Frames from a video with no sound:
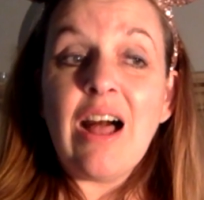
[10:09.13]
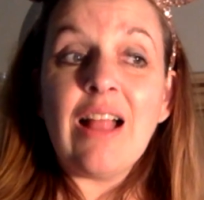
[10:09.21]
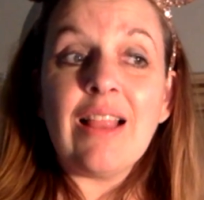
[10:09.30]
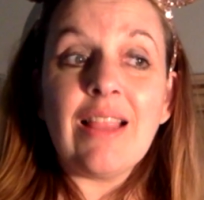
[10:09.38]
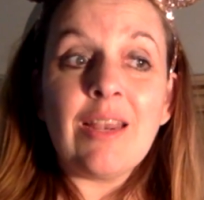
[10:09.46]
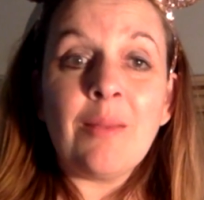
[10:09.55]
a
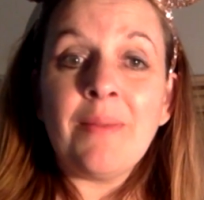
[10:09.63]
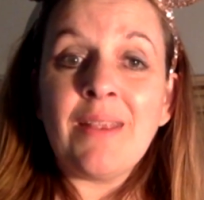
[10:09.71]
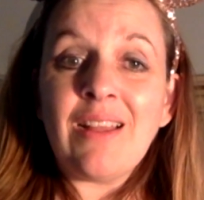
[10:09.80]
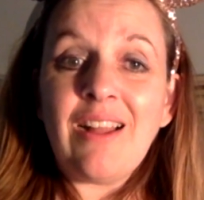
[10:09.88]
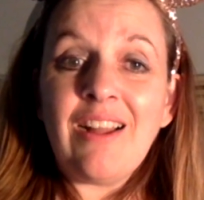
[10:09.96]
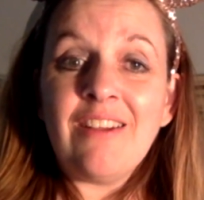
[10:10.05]
little
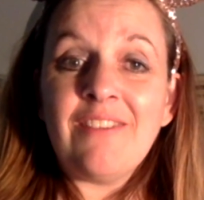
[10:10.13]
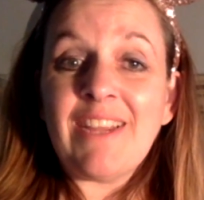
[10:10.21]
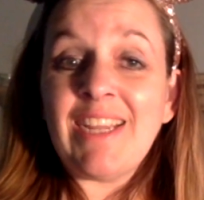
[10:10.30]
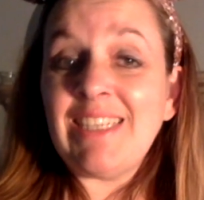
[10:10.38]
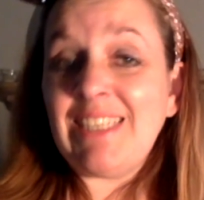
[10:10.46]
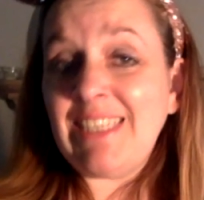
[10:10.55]
bit of
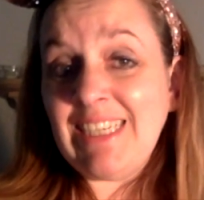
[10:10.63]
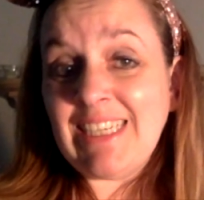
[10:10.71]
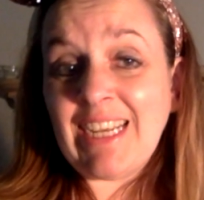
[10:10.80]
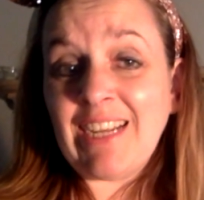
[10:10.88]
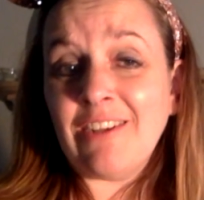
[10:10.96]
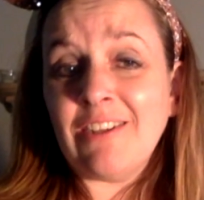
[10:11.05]
a
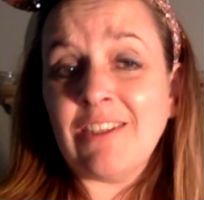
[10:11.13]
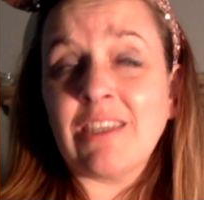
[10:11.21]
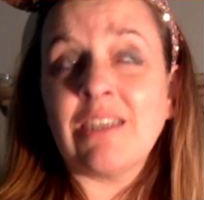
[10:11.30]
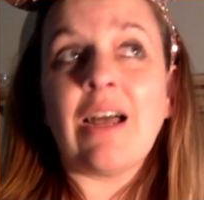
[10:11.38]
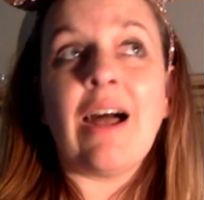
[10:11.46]
detailed